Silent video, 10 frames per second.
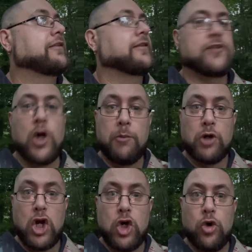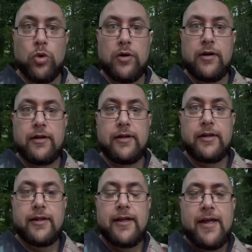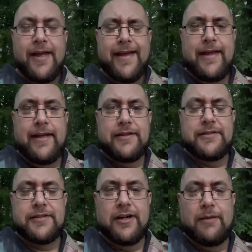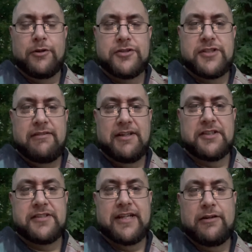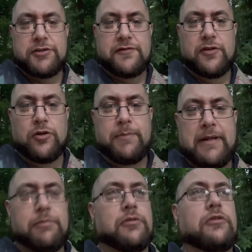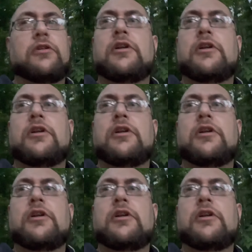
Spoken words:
GoPro. And you see like the townsfolk people,